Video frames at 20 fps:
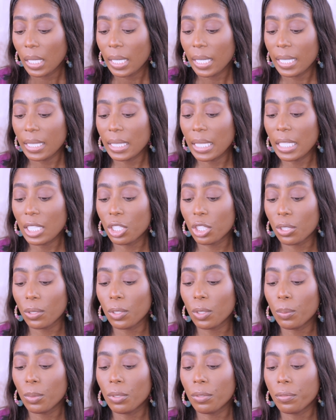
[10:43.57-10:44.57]
it's that it's
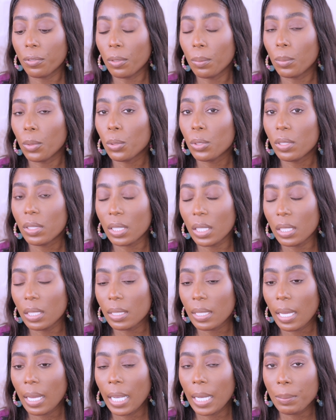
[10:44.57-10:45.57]
suitable for most skin
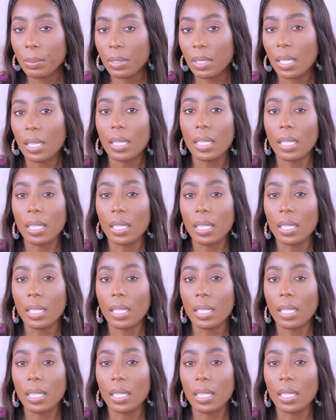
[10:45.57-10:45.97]
types.